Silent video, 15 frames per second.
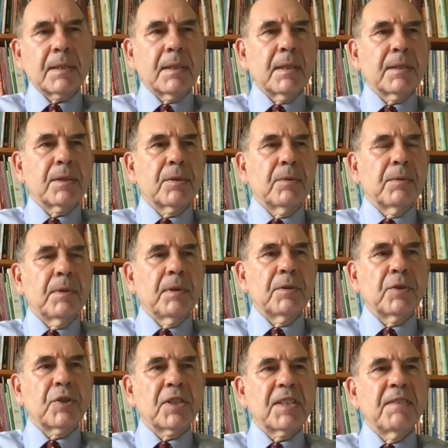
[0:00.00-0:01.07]
as to the
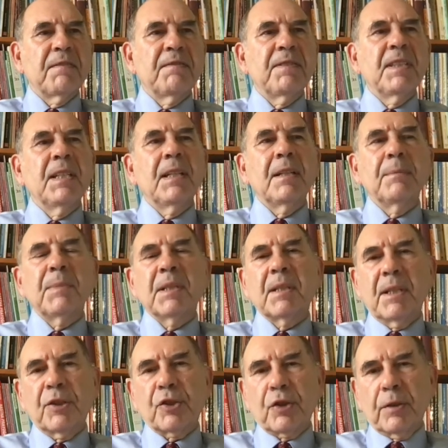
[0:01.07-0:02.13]
severe
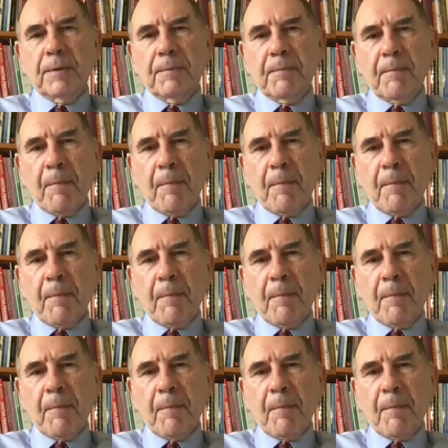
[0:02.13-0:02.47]
limitation